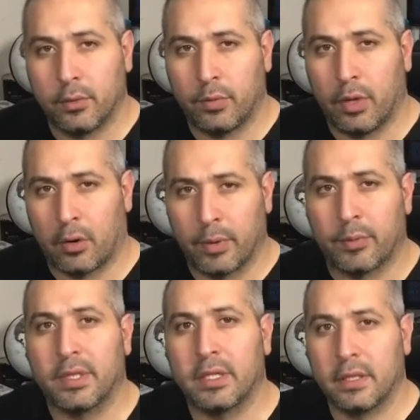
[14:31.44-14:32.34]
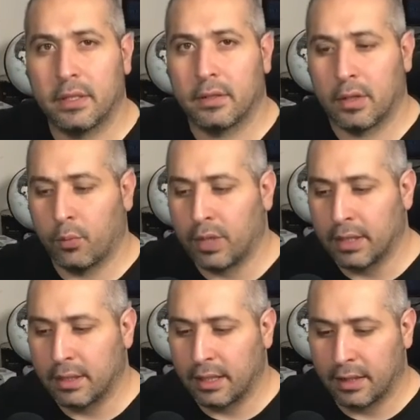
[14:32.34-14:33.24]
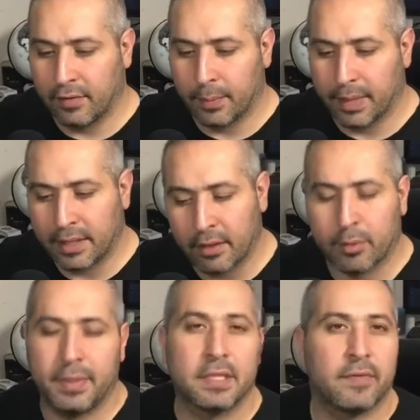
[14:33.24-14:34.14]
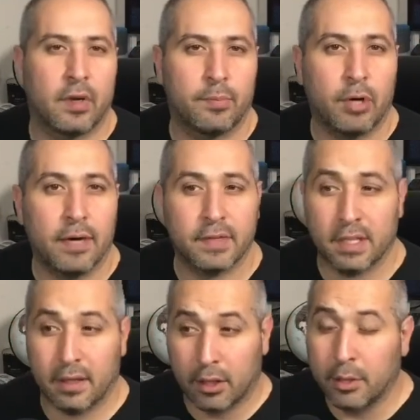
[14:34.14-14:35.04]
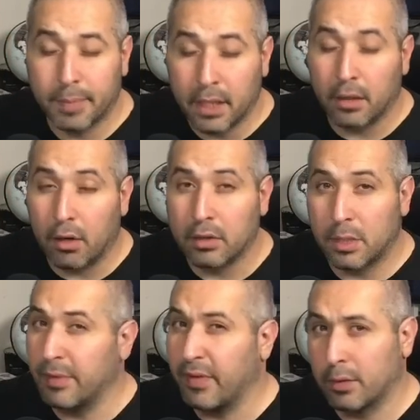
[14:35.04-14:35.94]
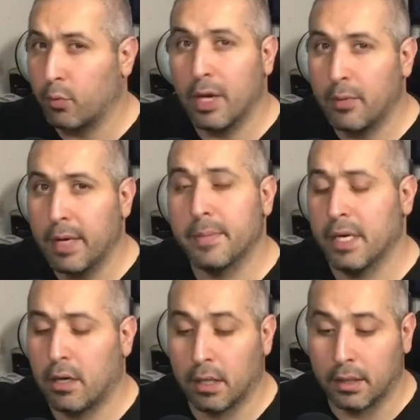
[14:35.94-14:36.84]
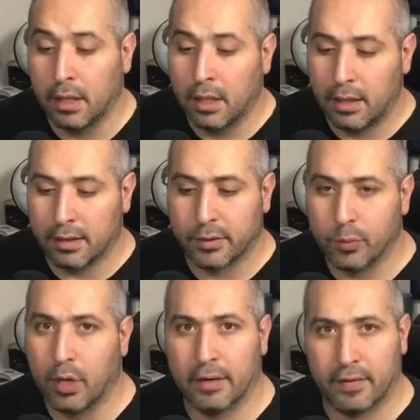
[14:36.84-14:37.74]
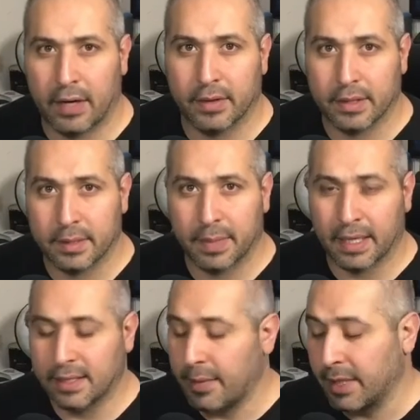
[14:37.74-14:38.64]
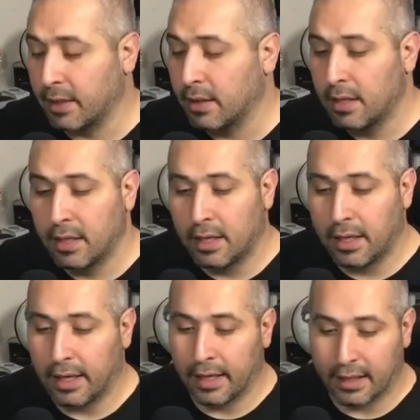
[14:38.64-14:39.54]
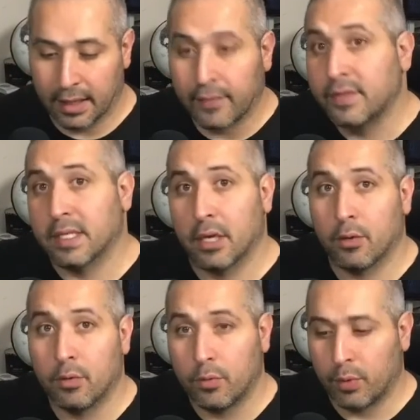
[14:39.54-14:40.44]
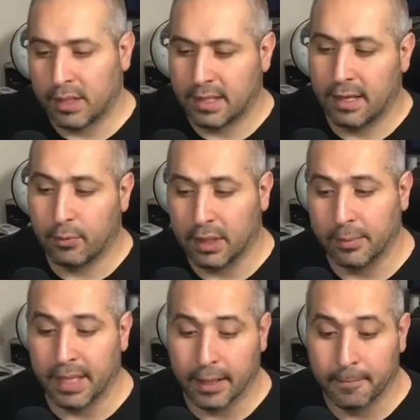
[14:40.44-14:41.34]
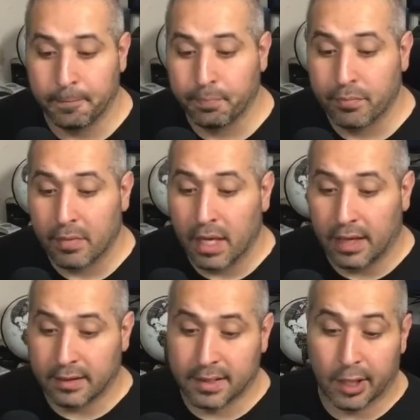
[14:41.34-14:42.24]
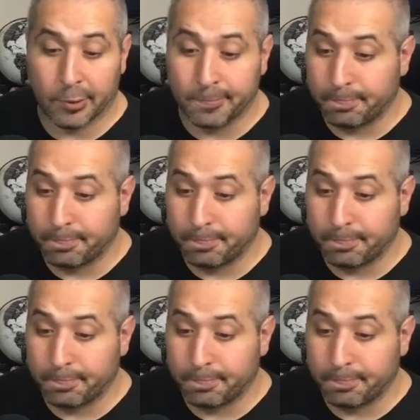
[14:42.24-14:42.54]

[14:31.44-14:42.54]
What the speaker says: are we really willing to give up another piece of our privacy that could be a long-term effect way beyond this Wuhan virus pandemic? And if so, what does that really mean? And so,